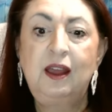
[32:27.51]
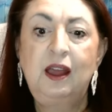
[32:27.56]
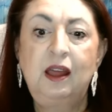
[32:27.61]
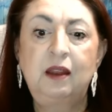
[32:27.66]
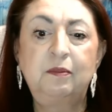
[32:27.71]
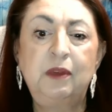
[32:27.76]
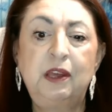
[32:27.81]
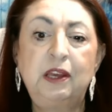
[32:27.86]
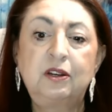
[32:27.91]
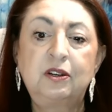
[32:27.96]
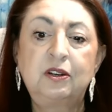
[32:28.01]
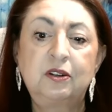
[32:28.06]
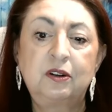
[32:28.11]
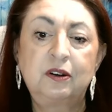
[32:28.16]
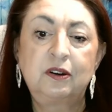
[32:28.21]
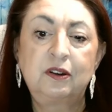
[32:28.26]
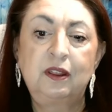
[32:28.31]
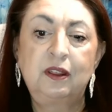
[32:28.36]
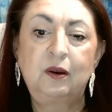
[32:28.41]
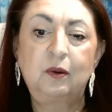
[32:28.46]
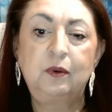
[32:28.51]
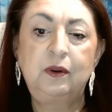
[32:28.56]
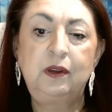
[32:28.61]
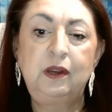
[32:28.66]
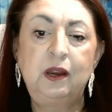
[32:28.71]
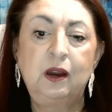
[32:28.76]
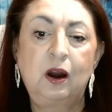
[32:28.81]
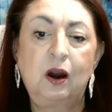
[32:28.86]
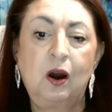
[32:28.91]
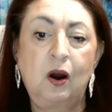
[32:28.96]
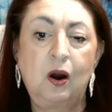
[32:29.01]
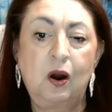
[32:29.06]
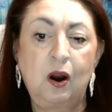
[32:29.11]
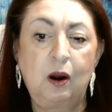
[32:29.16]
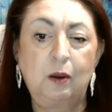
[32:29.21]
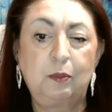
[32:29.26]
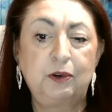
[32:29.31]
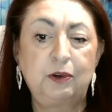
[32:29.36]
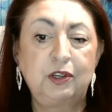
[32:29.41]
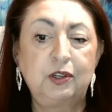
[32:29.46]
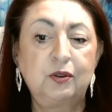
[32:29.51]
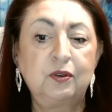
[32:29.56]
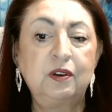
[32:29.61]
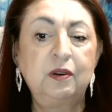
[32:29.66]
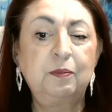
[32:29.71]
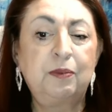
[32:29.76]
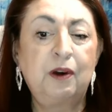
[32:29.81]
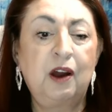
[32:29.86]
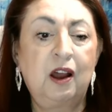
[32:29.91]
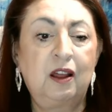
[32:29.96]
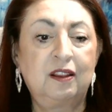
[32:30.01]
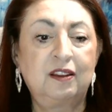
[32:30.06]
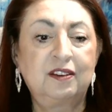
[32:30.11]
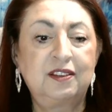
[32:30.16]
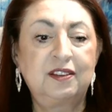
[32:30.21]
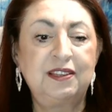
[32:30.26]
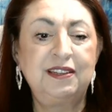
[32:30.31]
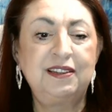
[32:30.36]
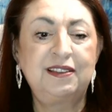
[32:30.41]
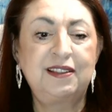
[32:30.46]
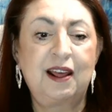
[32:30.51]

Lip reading: and make sure that we are pursuing policies